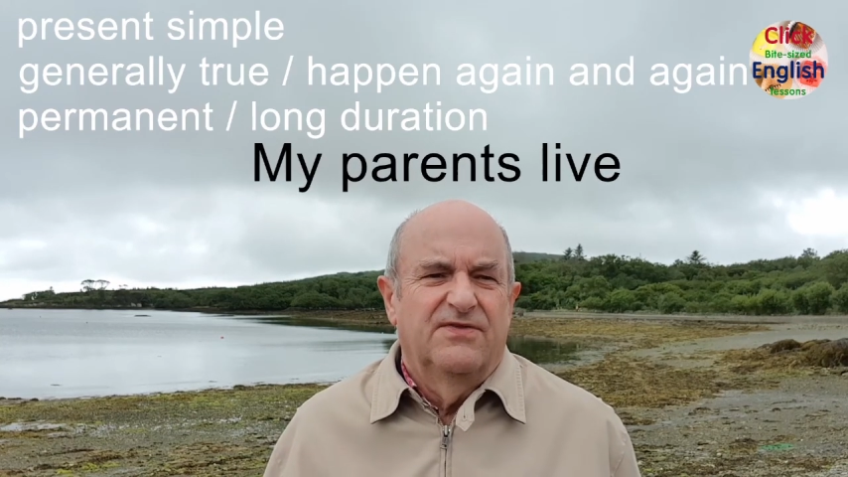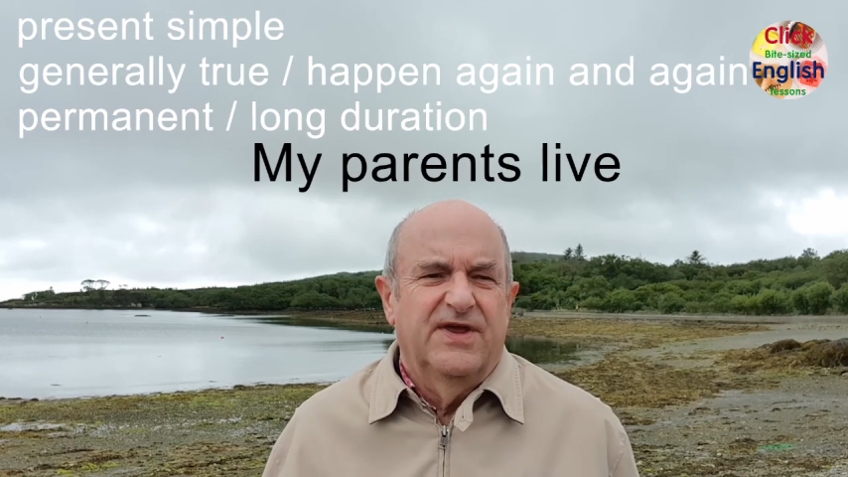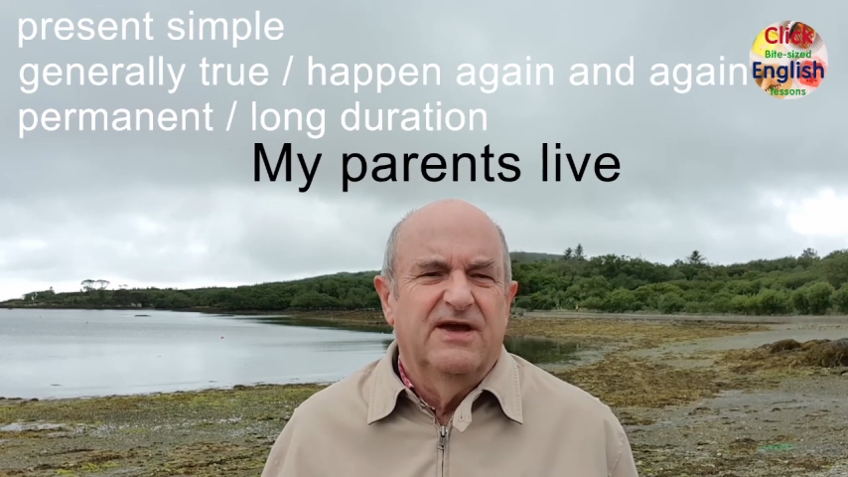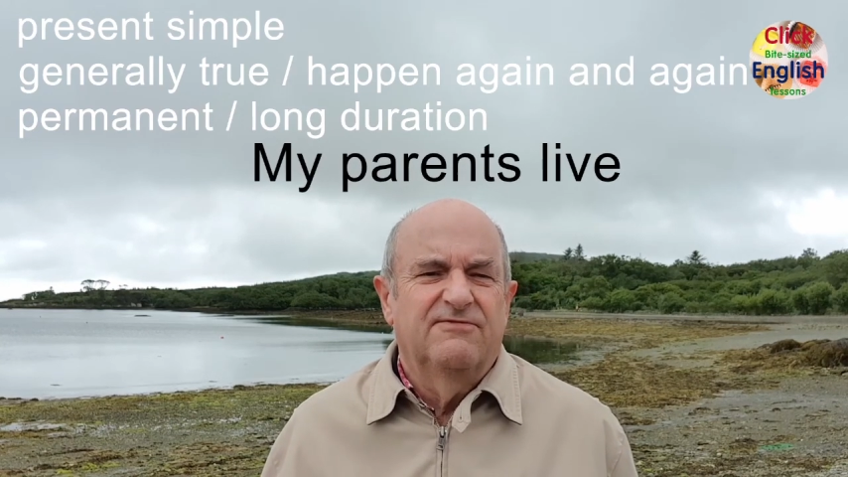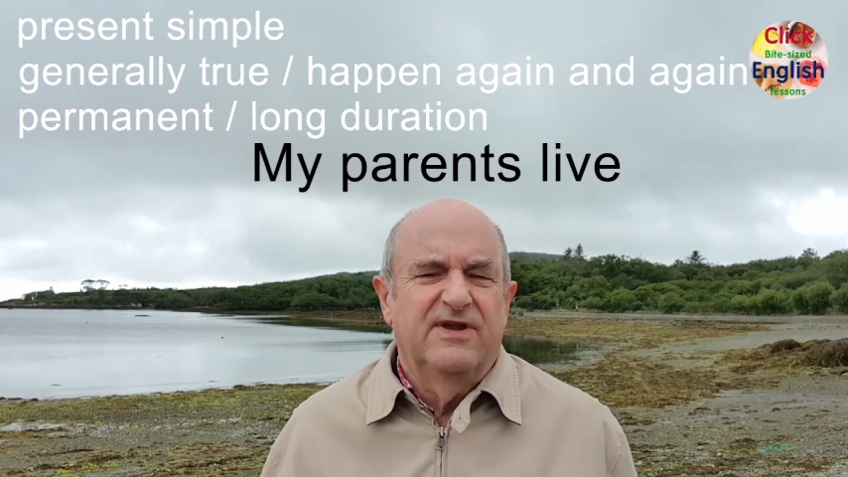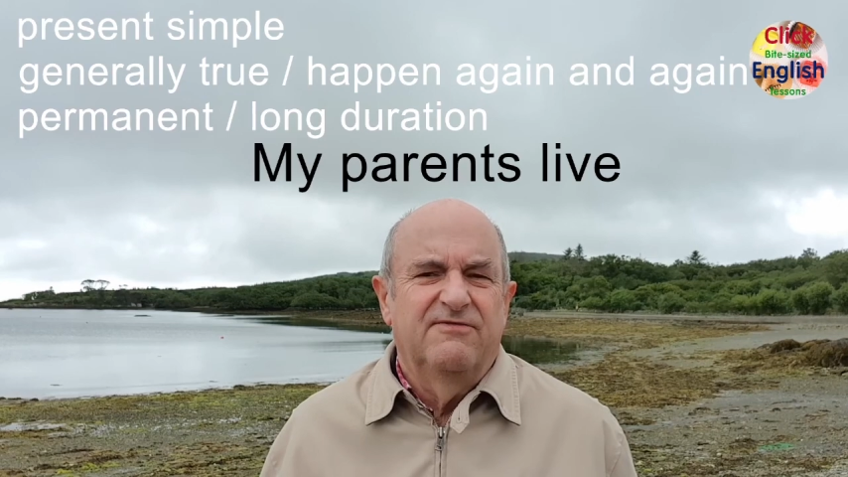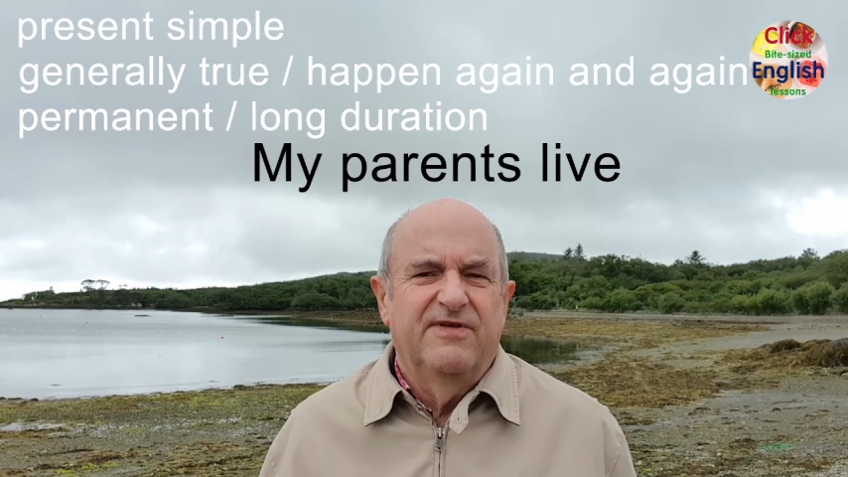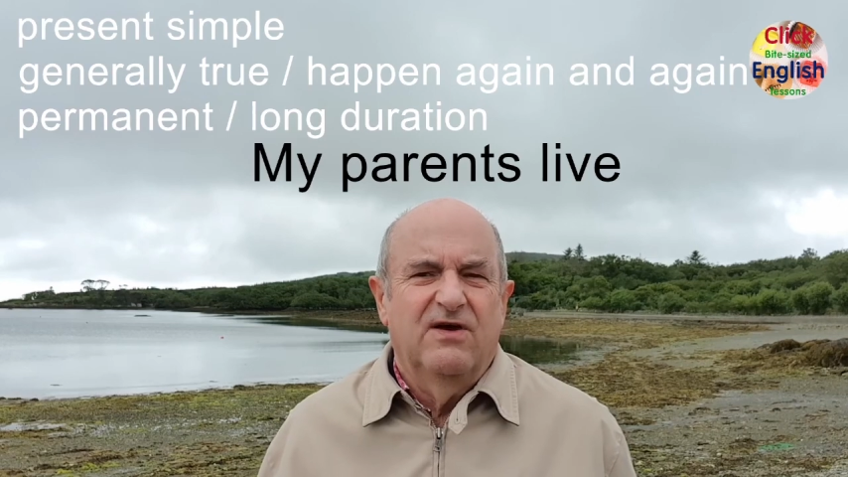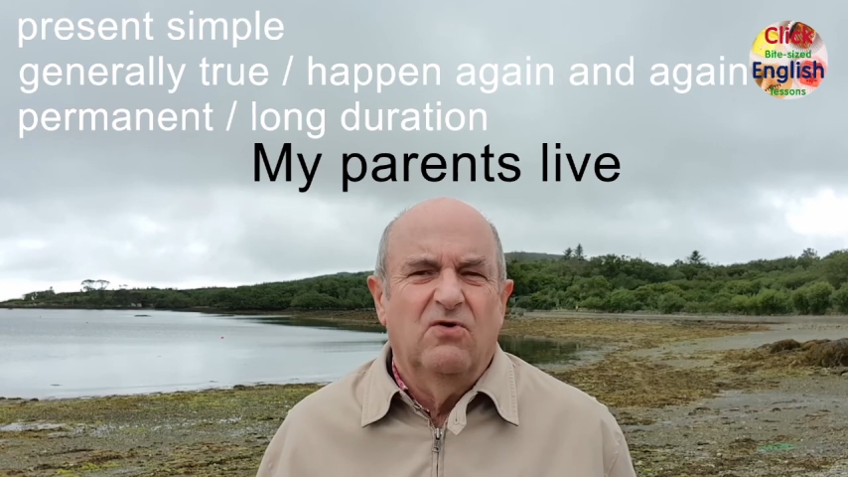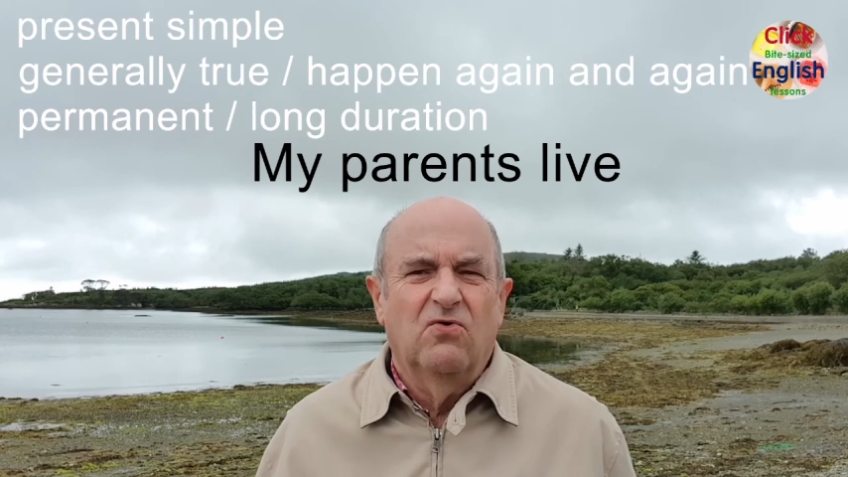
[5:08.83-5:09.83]
They have lived
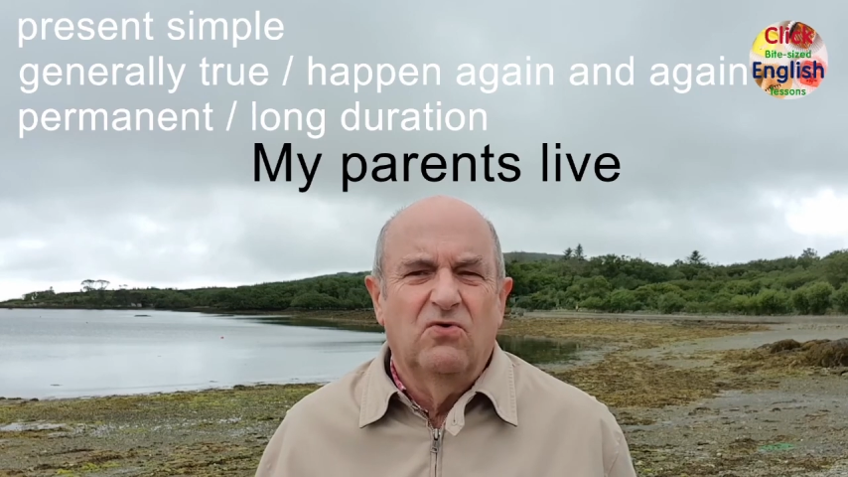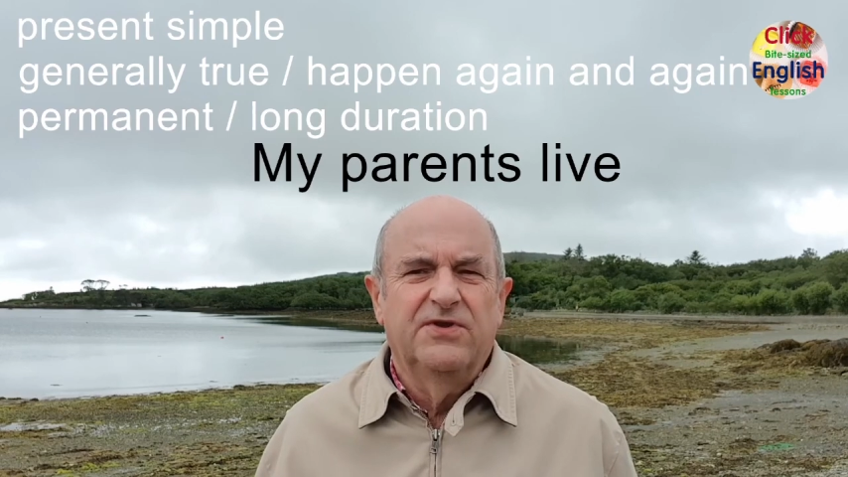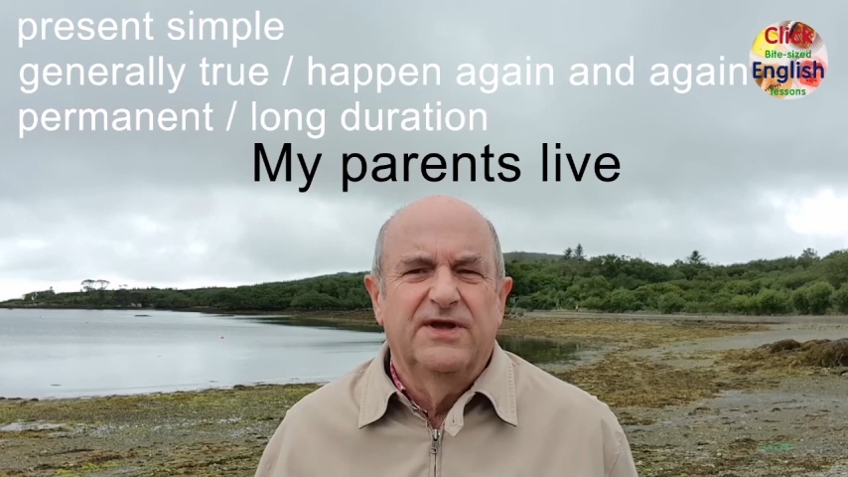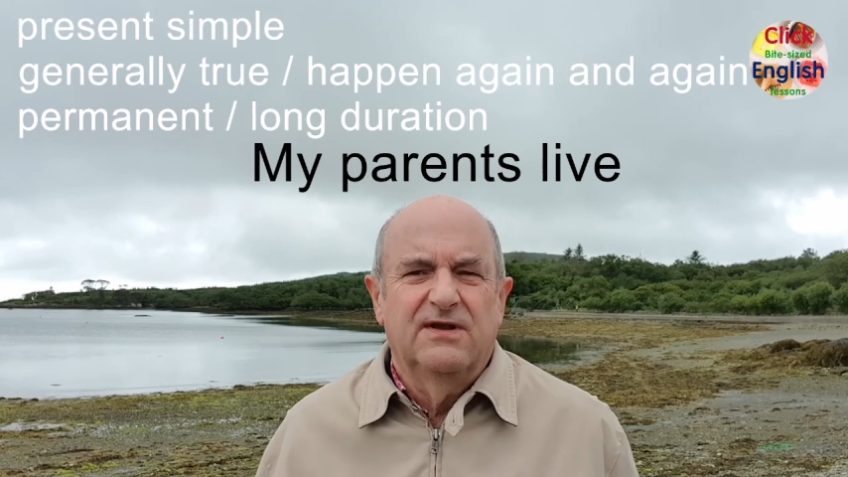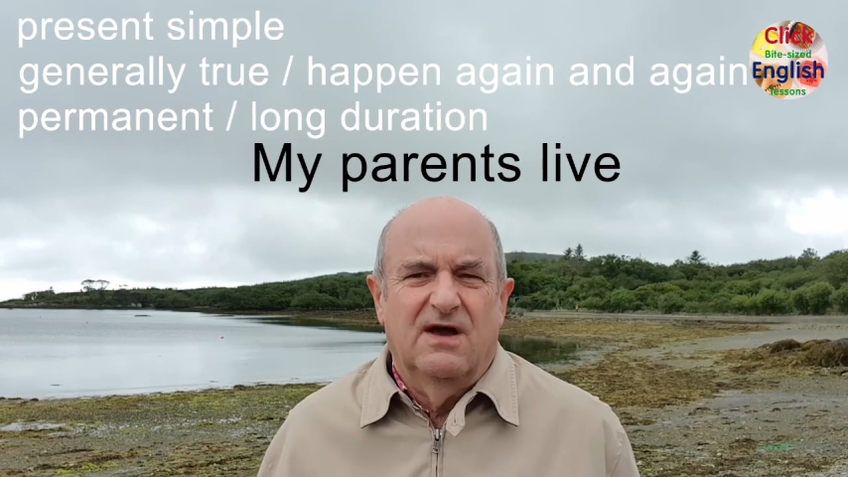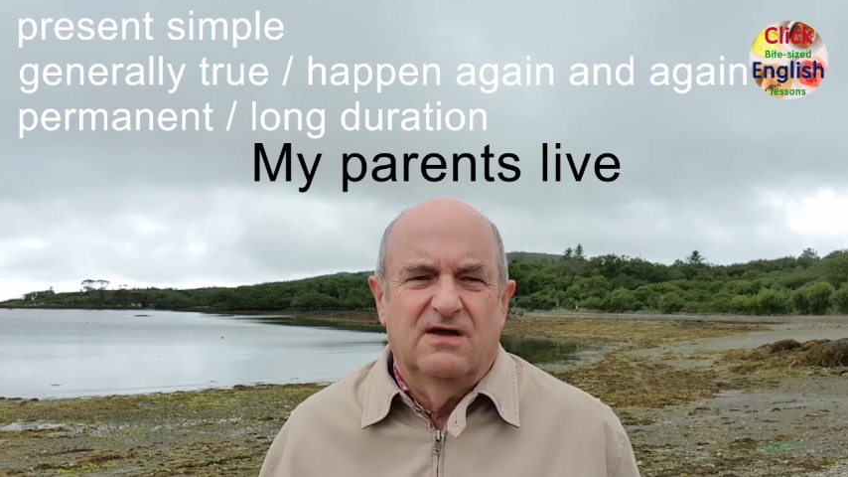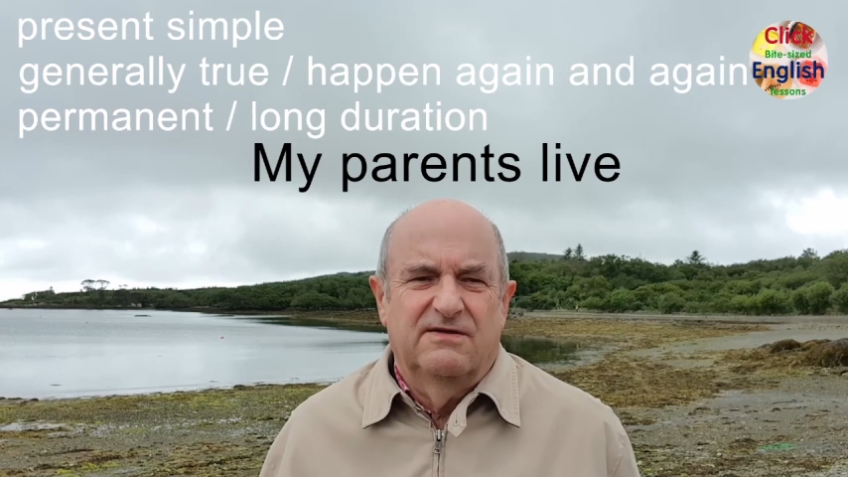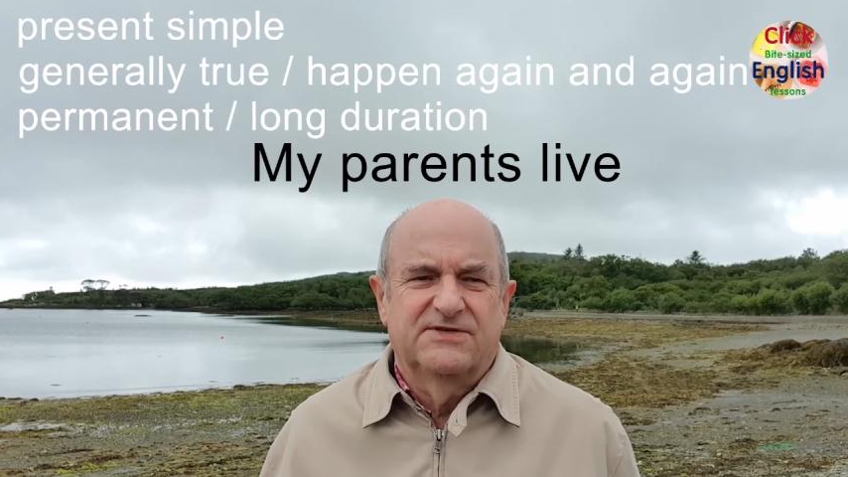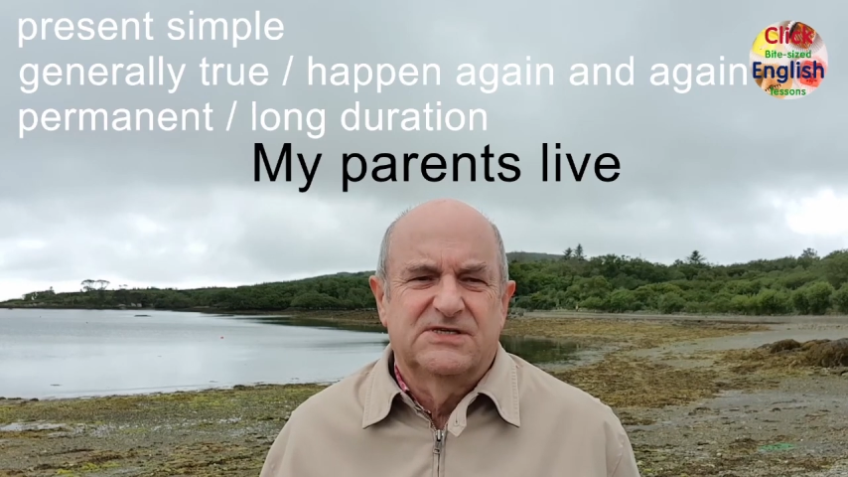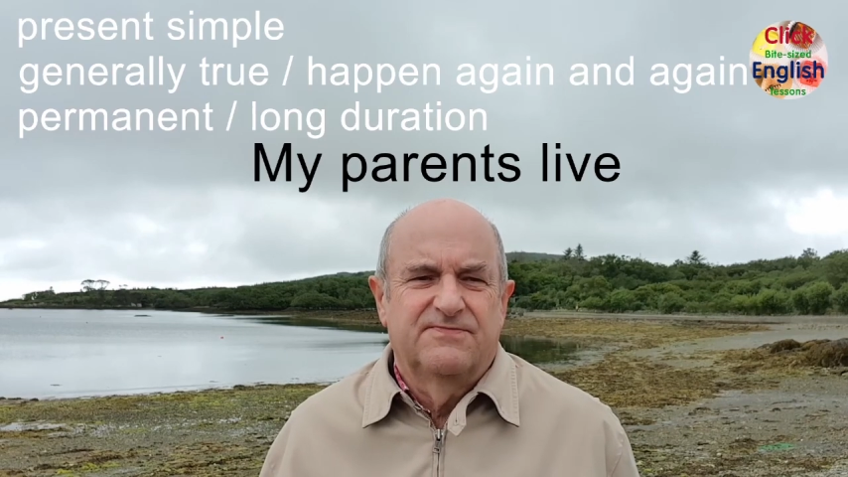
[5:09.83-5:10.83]
there all their
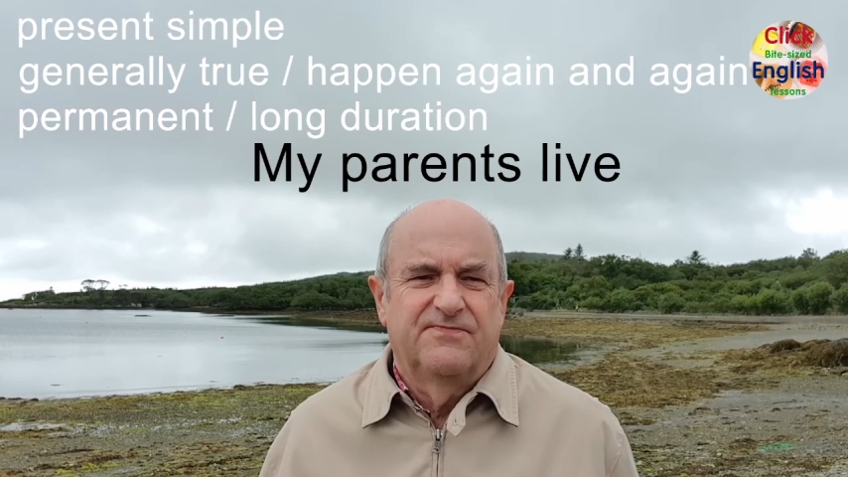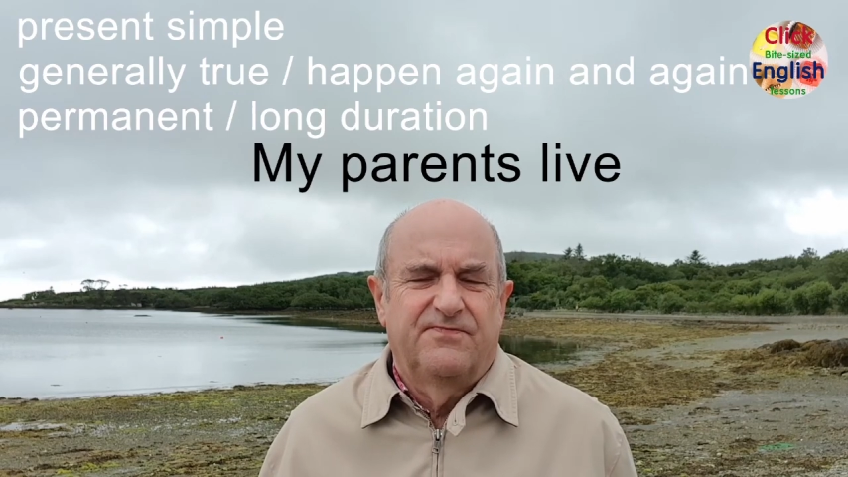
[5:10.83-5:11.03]
lives.